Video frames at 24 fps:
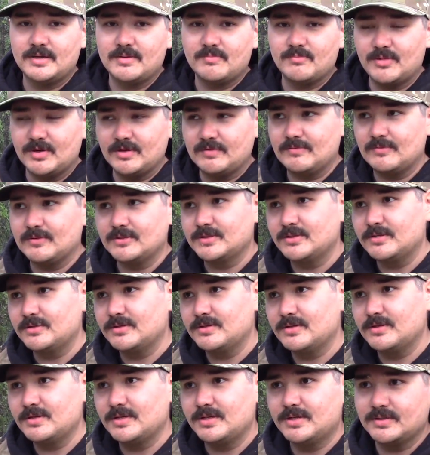but for
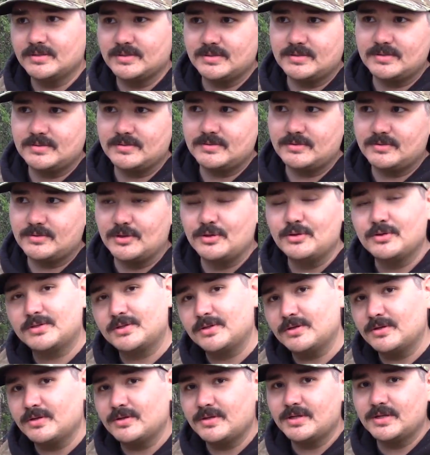certain things, to do
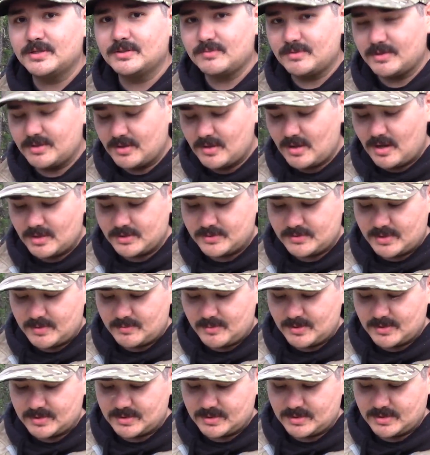certain things with a non-treaty
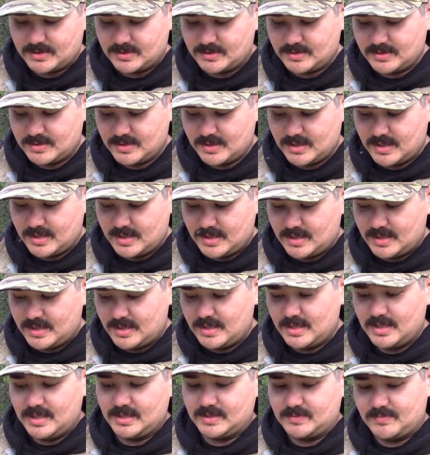person,
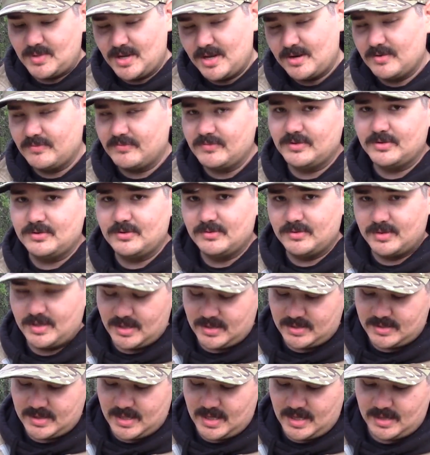it's better if you do get
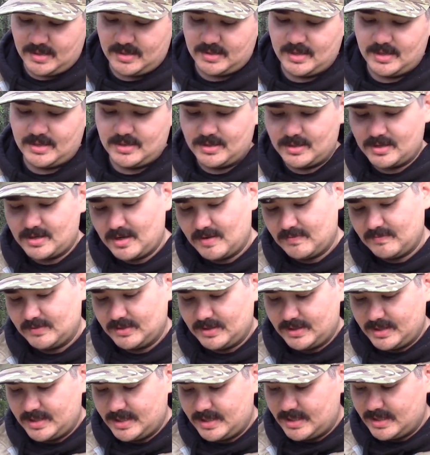a tag, then you're covered
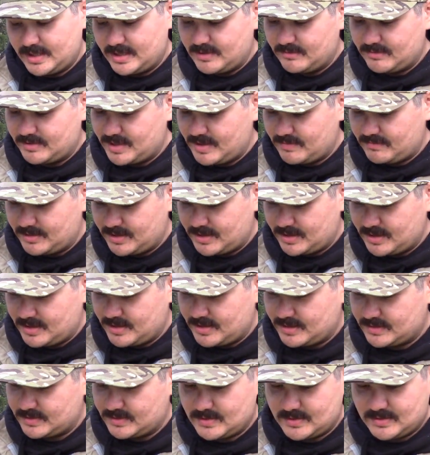legally with everything.
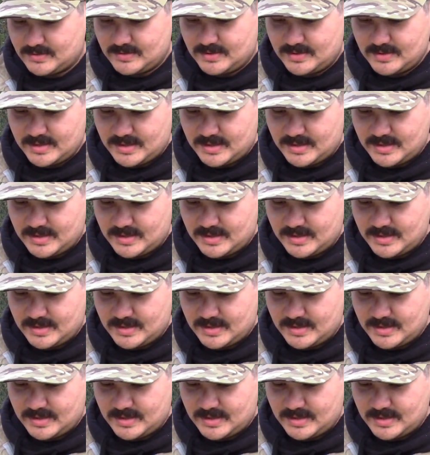So